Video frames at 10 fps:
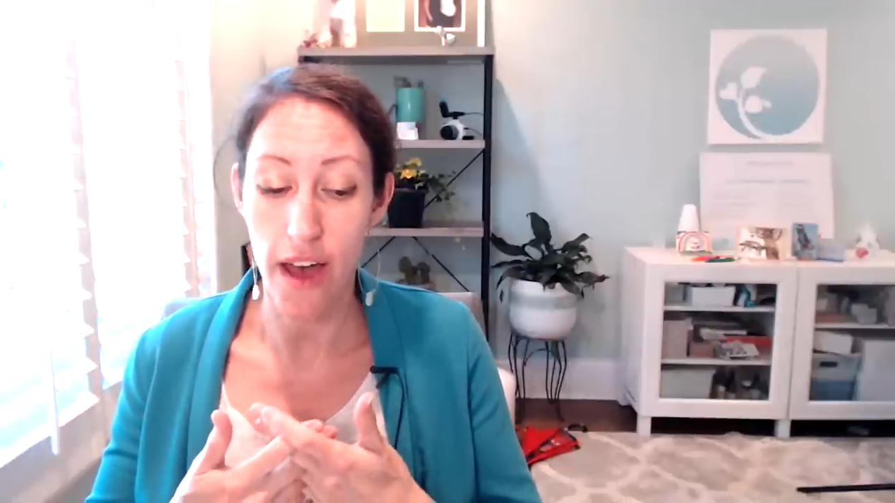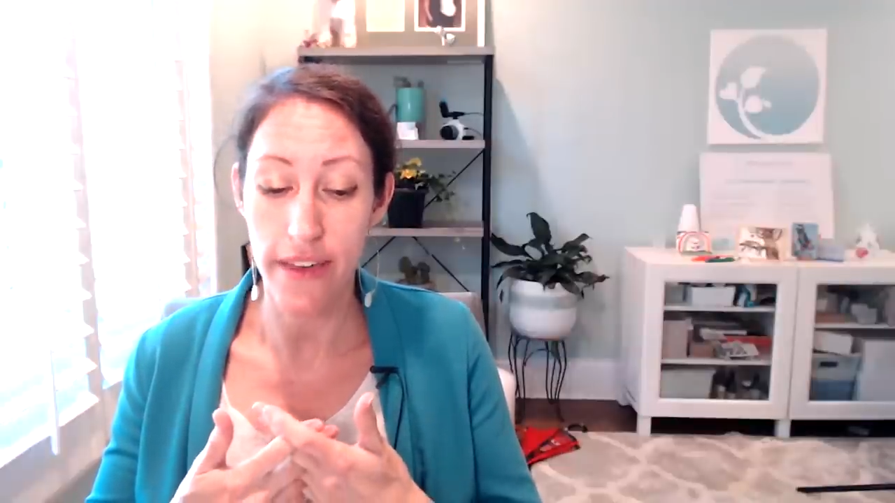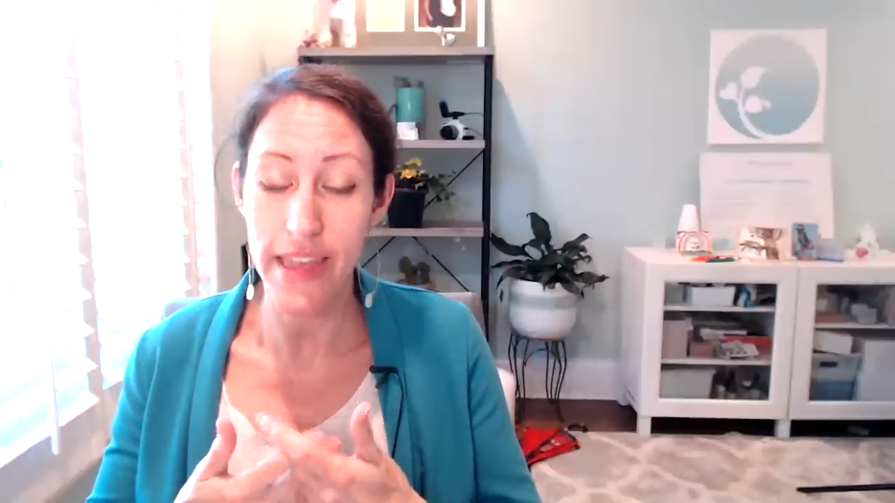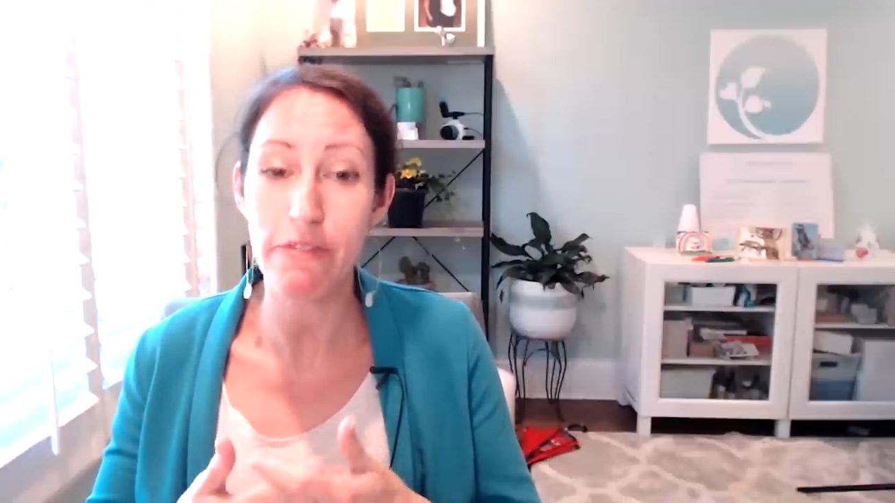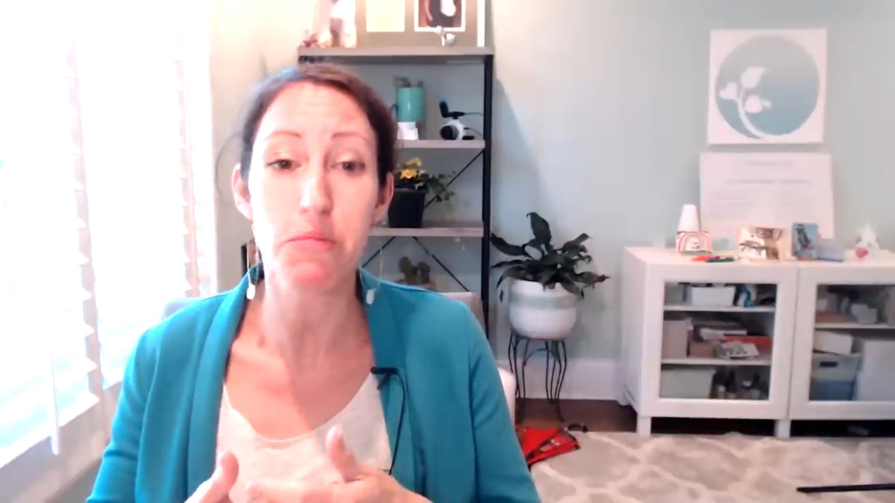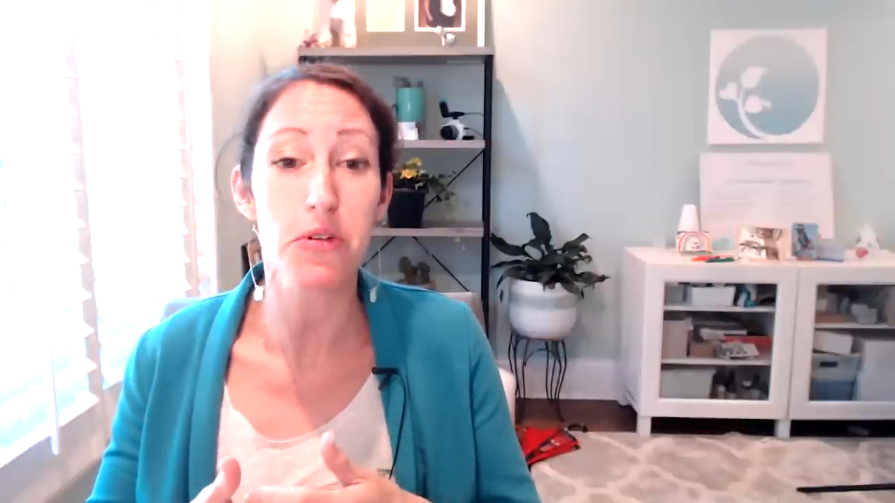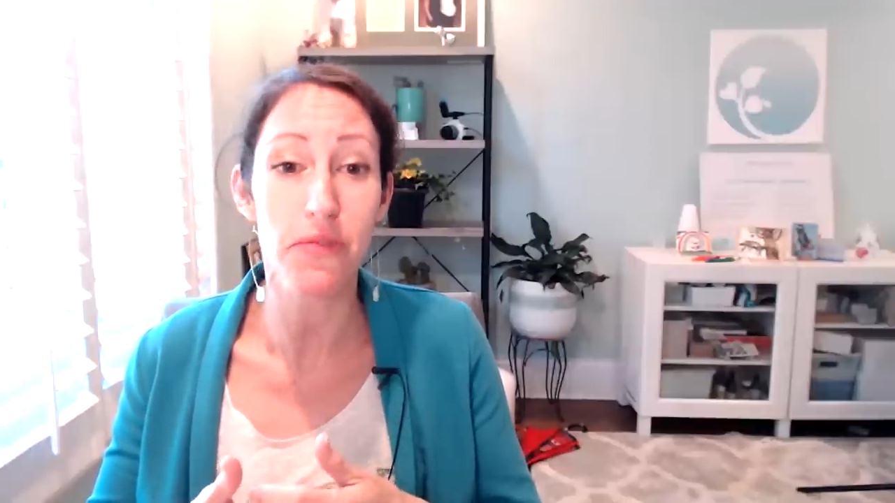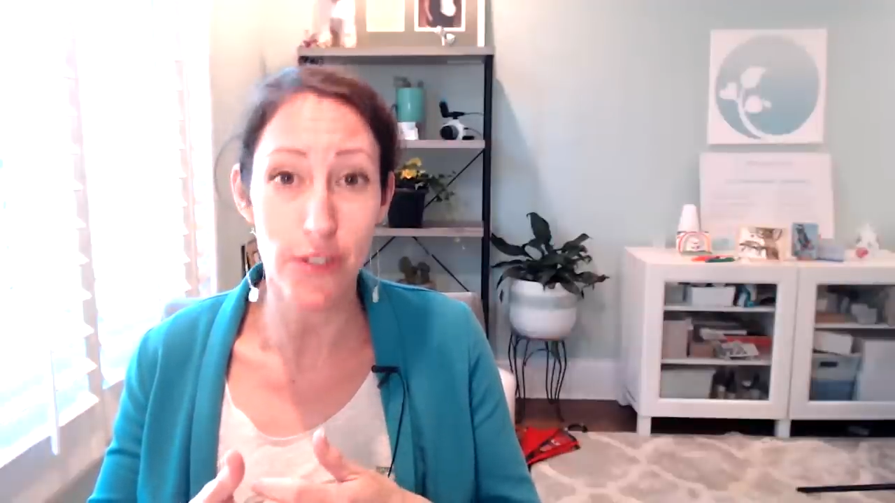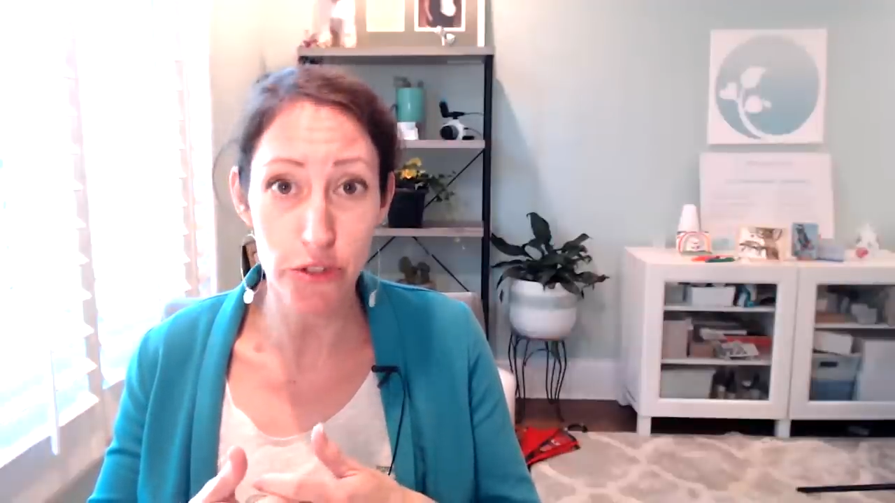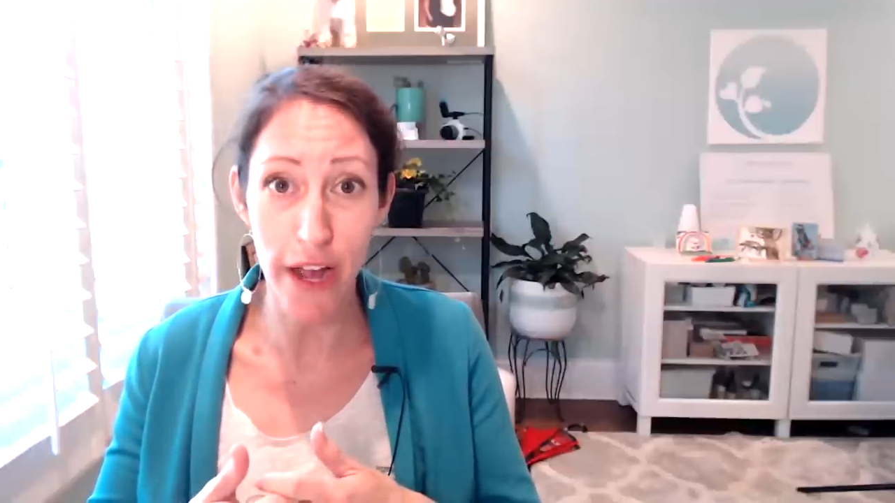they have a
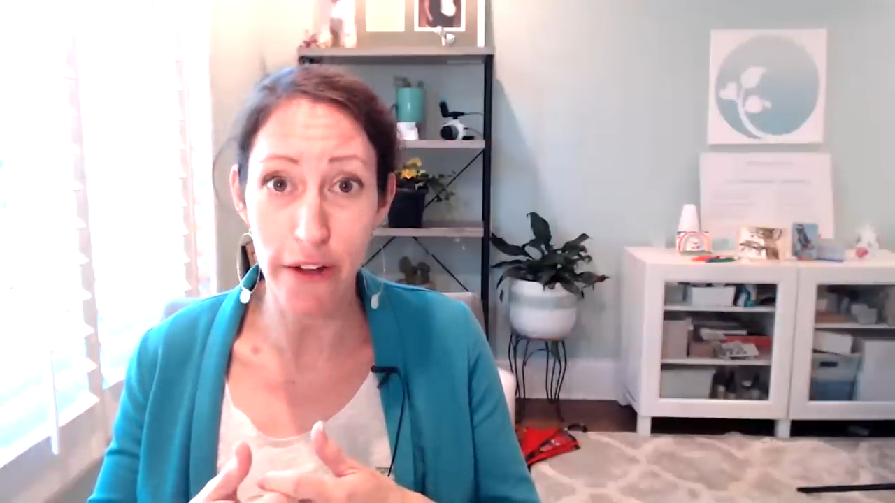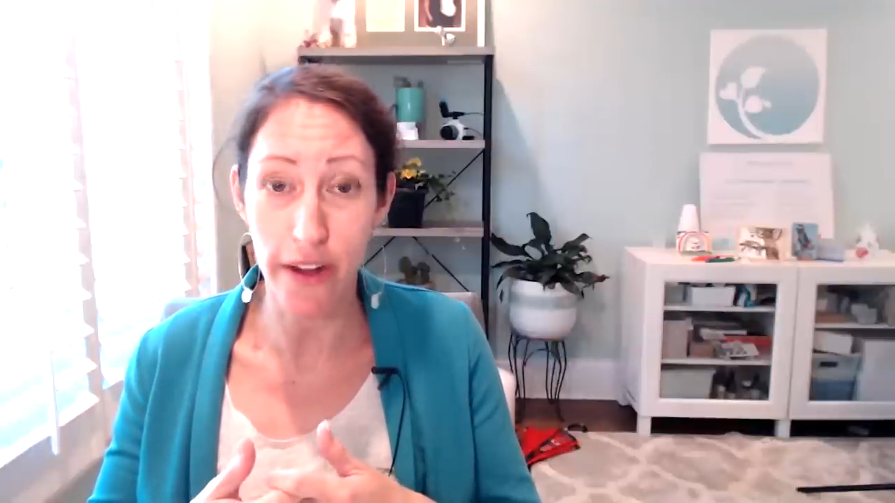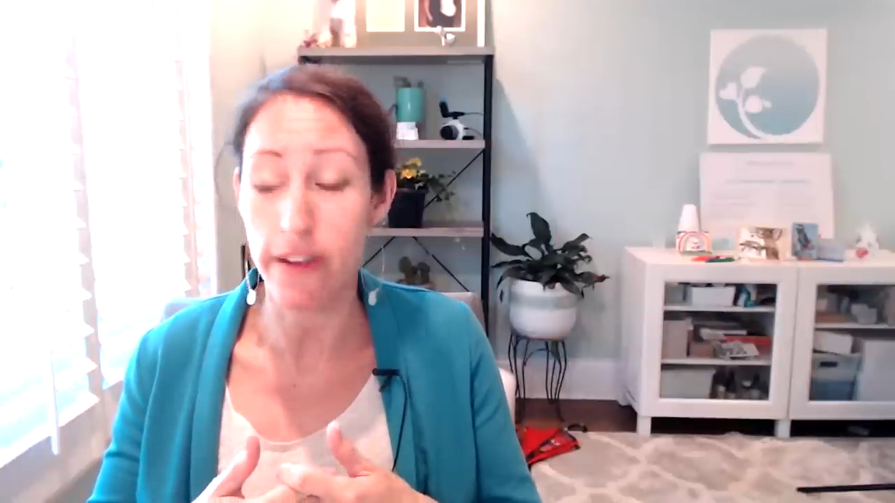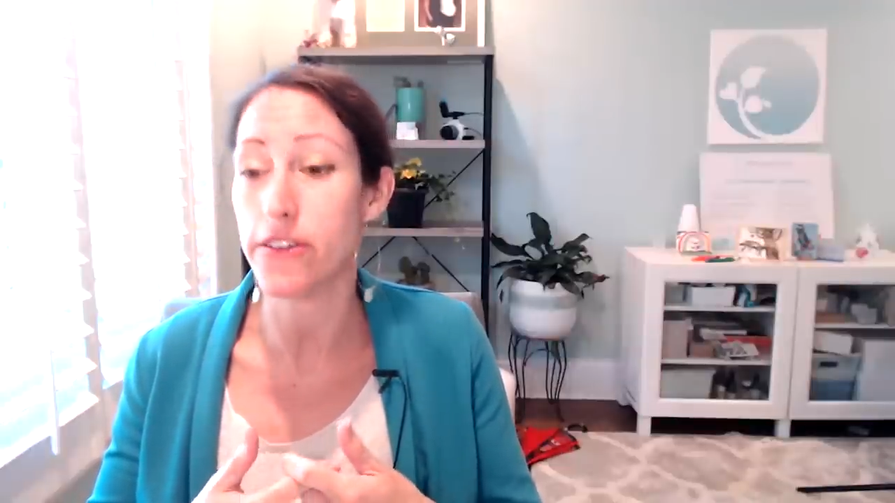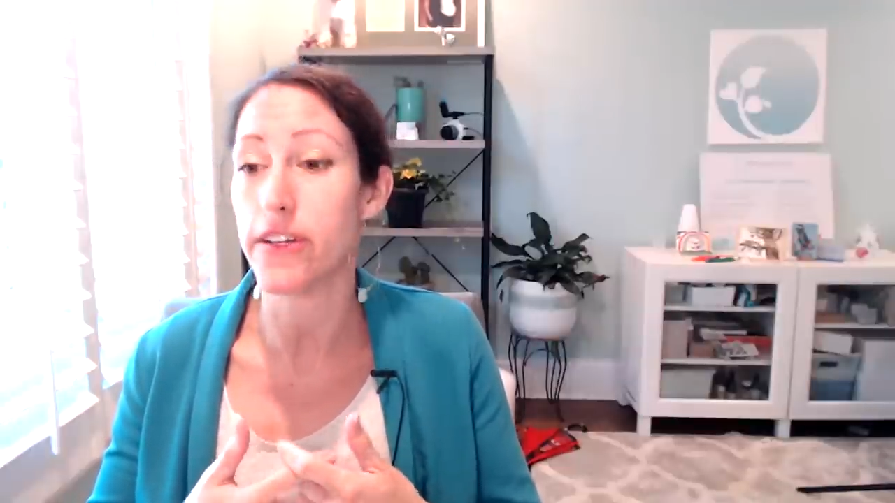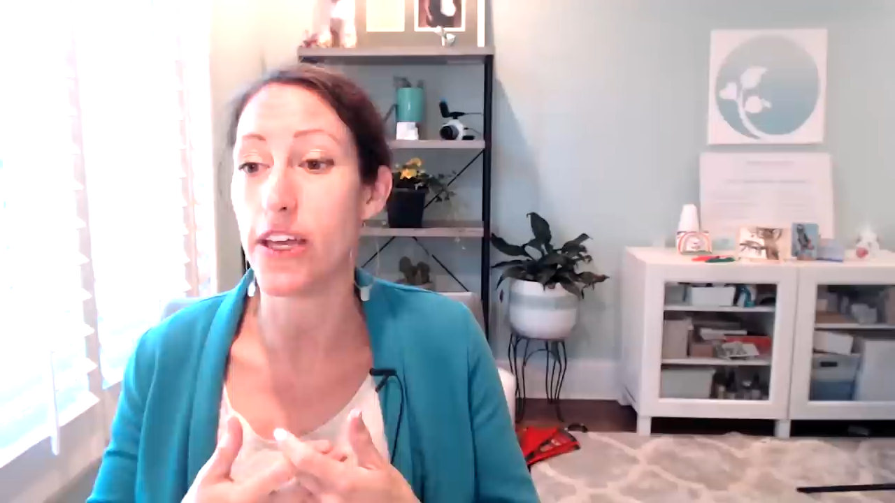proven track record